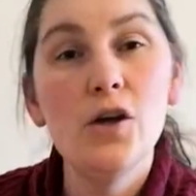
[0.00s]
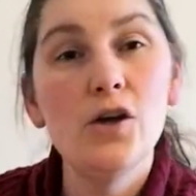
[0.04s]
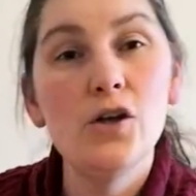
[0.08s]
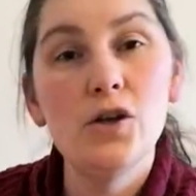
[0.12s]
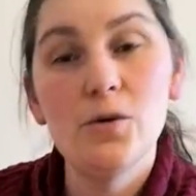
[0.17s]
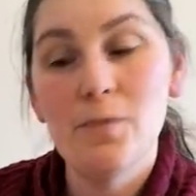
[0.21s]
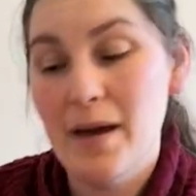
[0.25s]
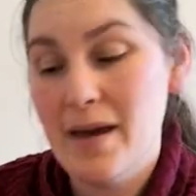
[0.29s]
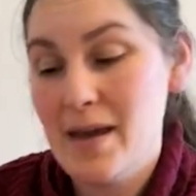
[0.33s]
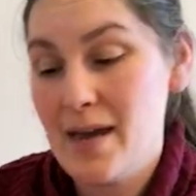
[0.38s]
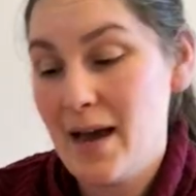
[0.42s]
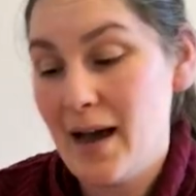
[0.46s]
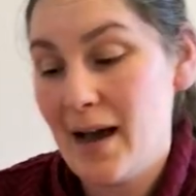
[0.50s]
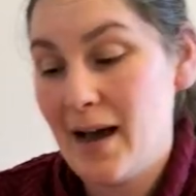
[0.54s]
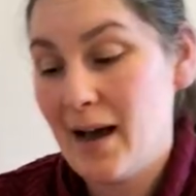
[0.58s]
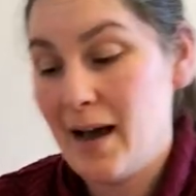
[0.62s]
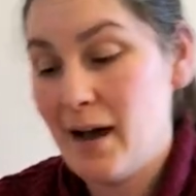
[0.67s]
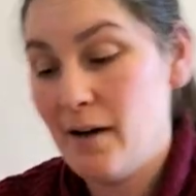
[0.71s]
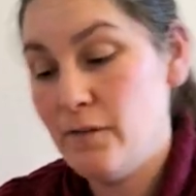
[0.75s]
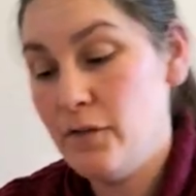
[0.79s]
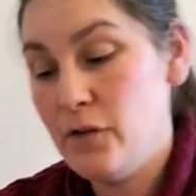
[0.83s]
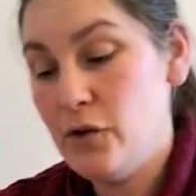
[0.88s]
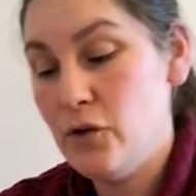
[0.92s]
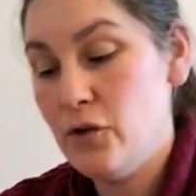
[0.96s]
You might
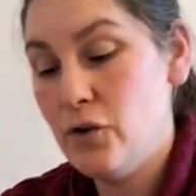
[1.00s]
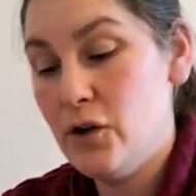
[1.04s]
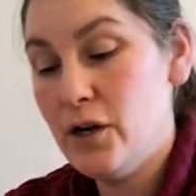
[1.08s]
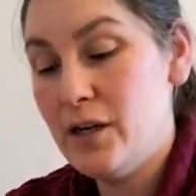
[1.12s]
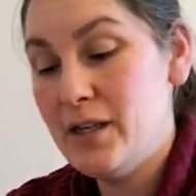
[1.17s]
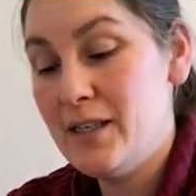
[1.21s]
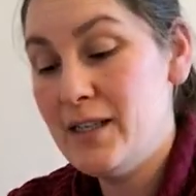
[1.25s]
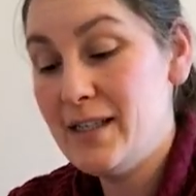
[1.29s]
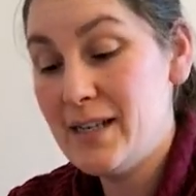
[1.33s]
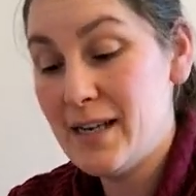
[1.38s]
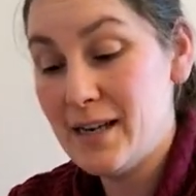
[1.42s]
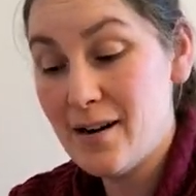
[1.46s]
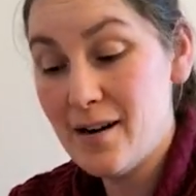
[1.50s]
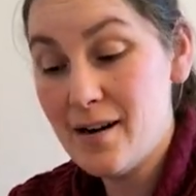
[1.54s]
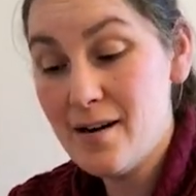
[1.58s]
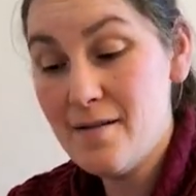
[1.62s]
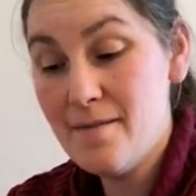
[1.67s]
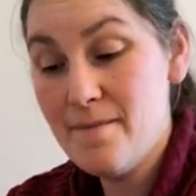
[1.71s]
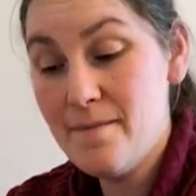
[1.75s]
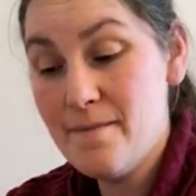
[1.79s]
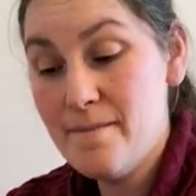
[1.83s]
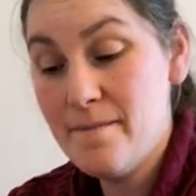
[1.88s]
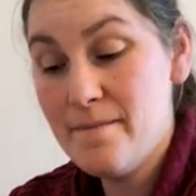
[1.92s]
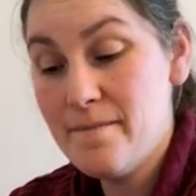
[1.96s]
have your
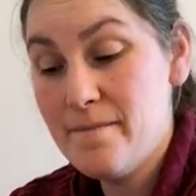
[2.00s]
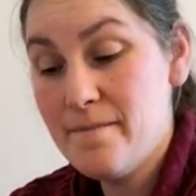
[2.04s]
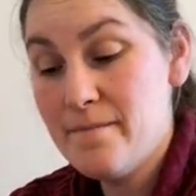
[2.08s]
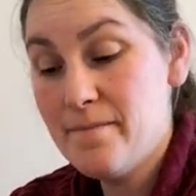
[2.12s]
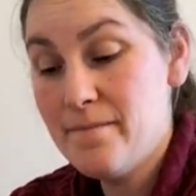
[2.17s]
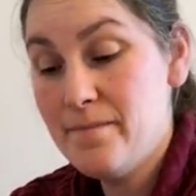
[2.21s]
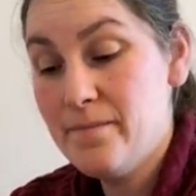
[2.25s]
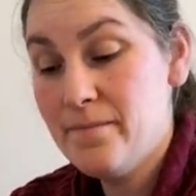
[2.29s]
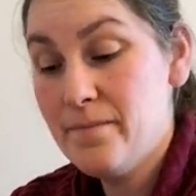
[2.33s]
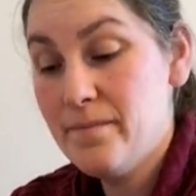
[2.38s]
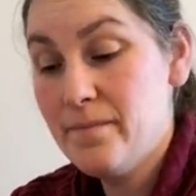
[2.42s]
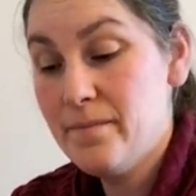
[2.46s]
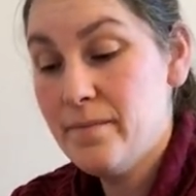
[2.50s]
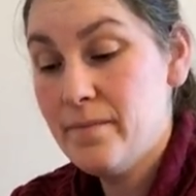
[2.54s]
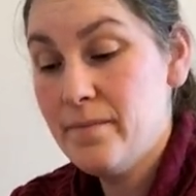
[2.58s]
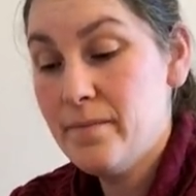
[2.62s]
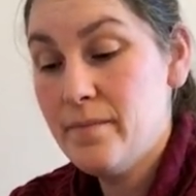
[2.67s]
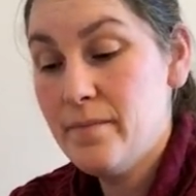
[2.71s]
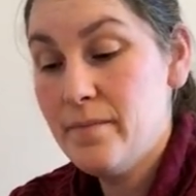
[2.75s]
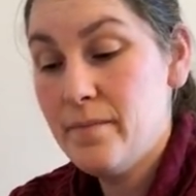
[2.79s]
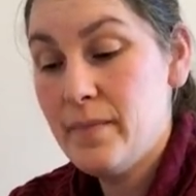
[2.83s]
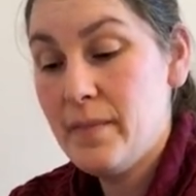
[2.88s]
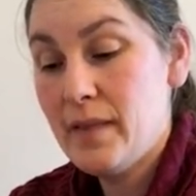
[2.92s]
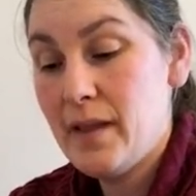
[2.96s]
dinner
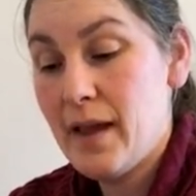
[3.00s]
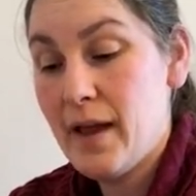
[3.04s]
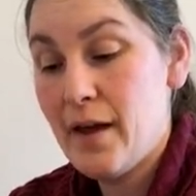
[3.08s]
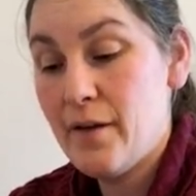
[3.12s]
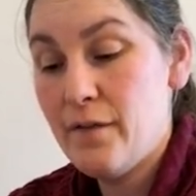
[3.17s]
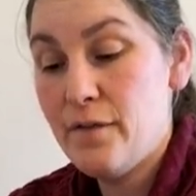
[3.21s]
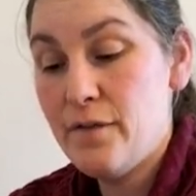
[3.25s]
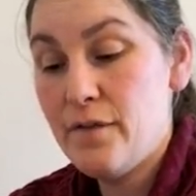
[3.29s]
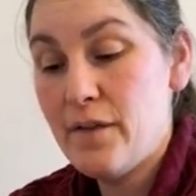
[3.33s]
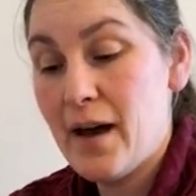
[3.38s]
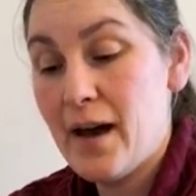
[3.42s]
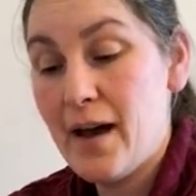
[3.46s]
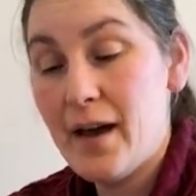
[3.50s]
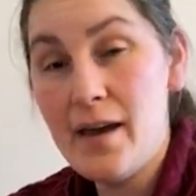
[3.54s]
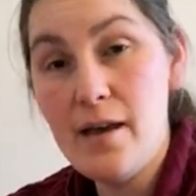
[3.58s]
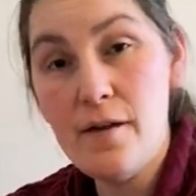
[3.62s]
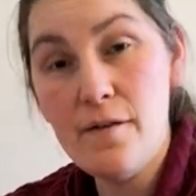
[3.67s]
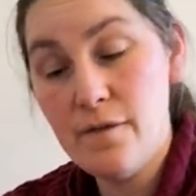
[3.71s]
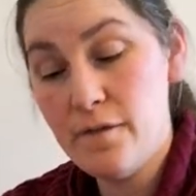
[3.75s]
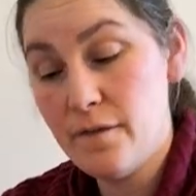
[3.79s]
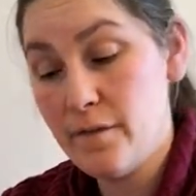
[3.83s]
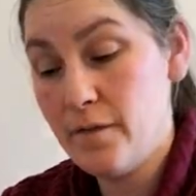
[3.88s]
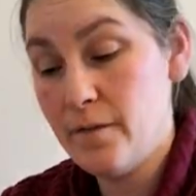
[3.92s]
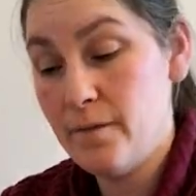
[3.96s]
at
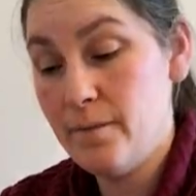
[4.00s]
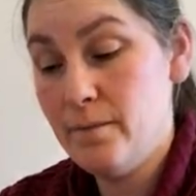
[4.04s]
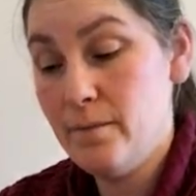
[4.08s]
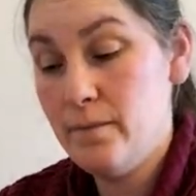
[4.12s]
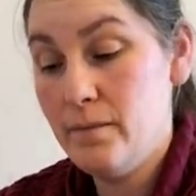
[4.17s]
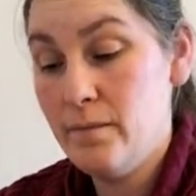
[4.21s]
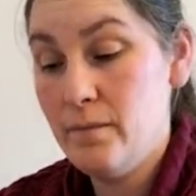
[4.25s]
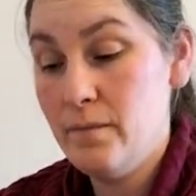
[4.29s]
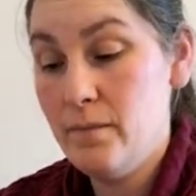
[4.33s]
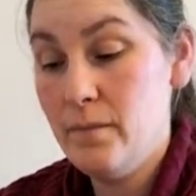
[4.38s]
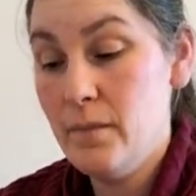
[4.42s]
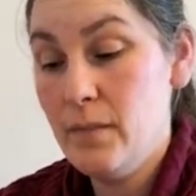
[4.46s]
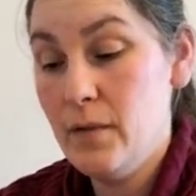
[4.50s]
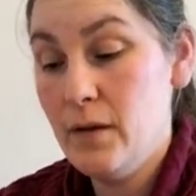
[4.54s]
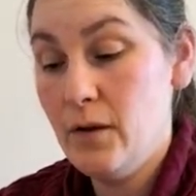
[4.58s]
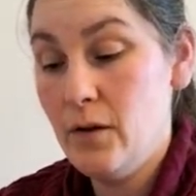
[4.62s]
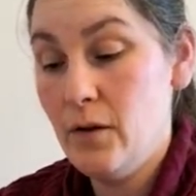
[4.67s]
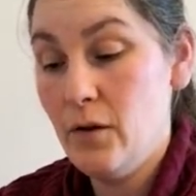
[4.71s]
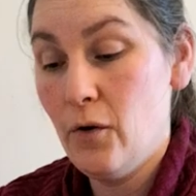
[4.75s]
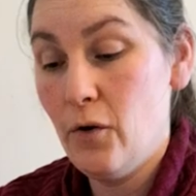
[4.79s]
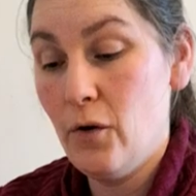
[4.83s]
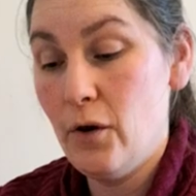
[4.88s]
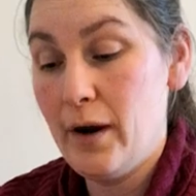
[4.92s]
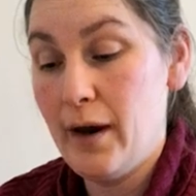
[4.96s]
5,
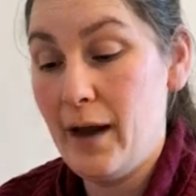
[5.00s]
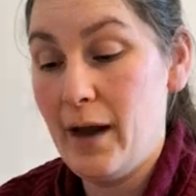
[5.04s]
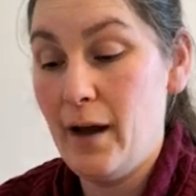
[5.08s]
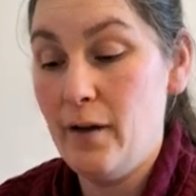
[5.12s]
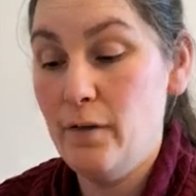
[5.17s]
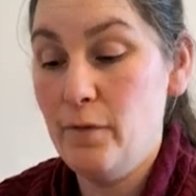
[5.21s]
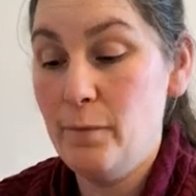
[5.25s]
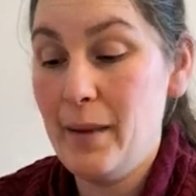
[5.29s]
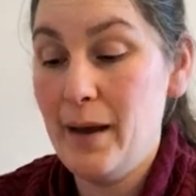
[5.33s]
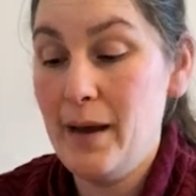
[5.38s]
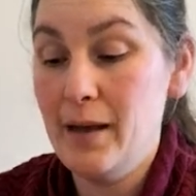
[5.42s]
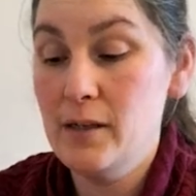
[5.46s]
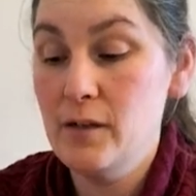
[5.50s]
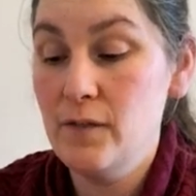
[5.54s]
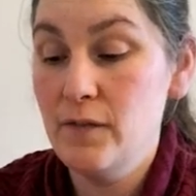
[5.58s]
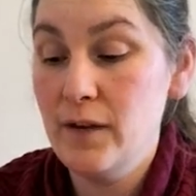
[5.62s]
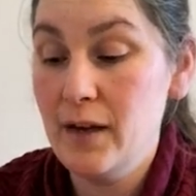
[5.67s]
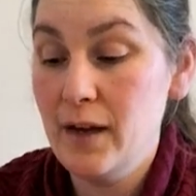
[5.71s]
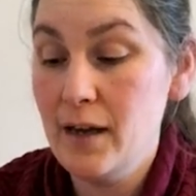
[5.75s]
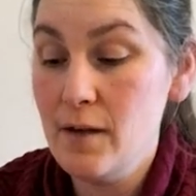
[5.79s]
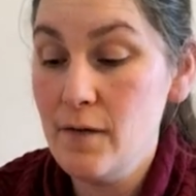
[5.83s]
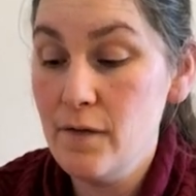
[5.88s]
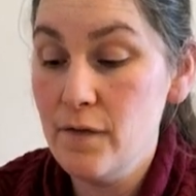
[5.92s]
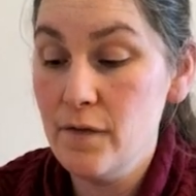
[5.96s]
or at
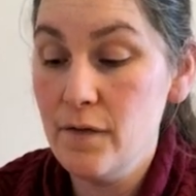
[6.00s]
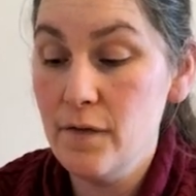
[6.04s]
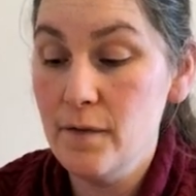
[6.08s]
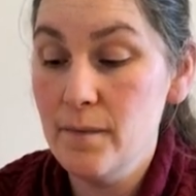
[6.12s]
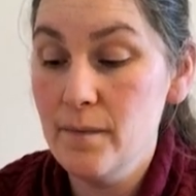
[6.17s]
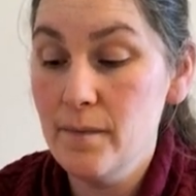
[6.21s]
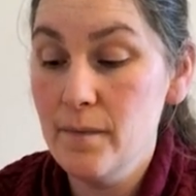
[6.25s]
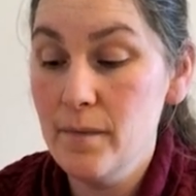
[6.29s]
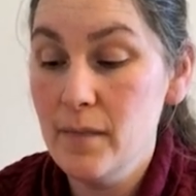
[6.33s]
5:30.